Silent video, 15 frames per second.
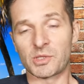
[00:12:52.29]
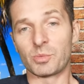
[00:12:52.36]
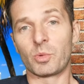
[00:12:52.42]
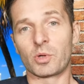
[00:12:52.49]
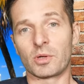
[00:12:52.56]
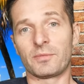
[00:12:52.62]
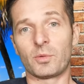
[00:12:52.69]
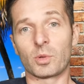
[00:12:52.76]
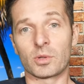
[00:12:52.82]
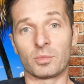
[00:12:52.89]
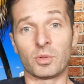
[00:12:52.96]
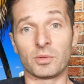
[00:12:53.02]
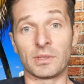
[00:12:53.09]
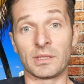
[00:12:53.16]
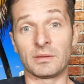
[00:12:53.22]
more
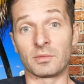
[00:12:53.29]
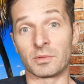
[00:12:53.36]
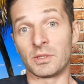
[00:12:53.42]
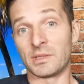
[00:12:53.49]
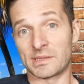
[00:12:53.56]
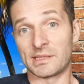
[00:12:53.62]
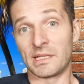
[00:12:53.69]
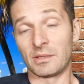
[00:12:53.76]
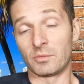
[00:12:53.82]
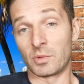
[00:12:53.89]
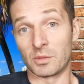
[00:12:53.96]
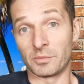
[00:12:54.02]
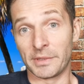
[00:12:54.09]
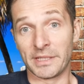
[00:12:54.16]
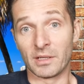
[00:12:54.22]
affordable than the real estate where
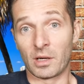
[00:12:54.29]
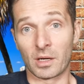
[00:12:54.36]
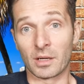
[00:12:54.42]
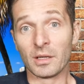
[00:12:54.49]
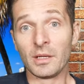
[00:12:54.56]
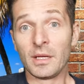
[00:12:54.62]
we are.